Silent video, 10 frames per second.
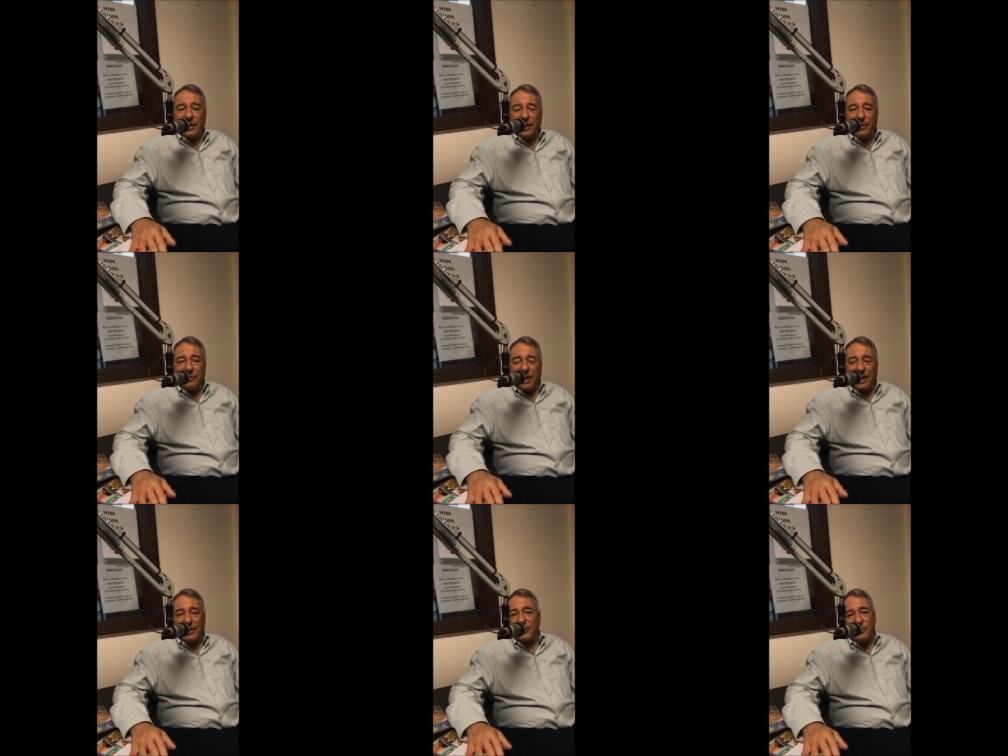um,
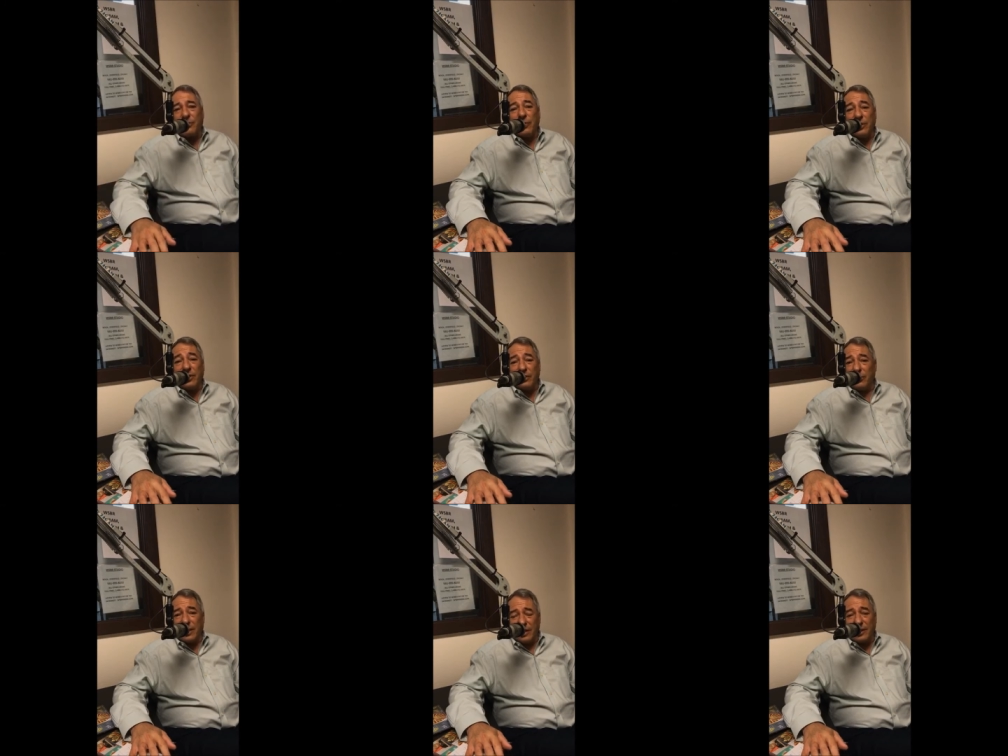and isn't really
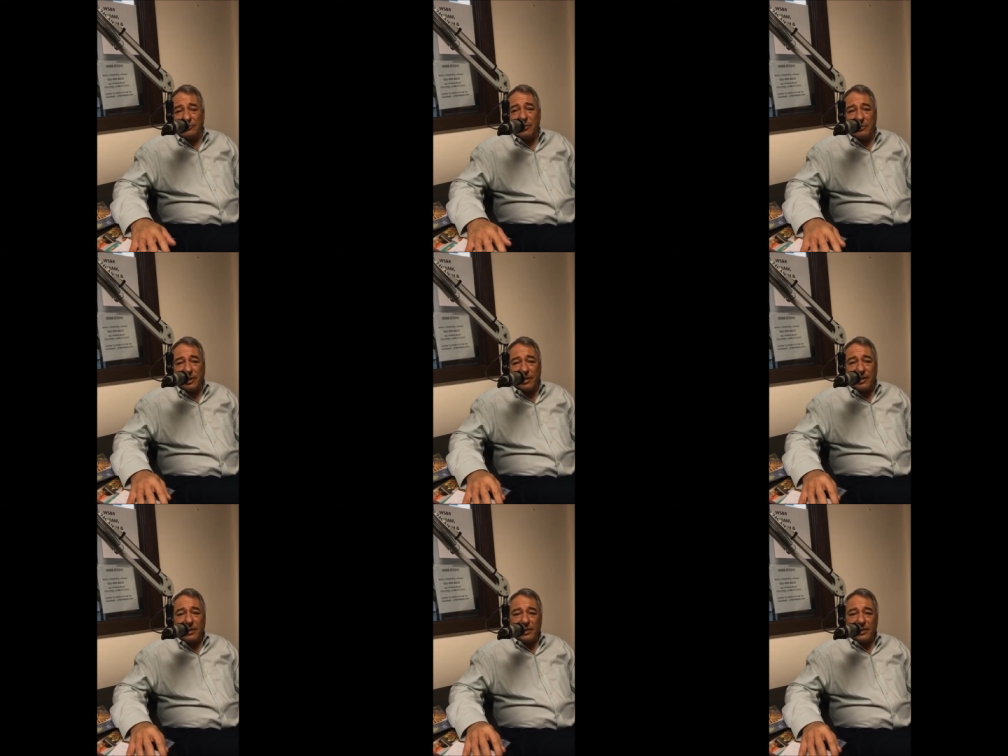who they claim to be.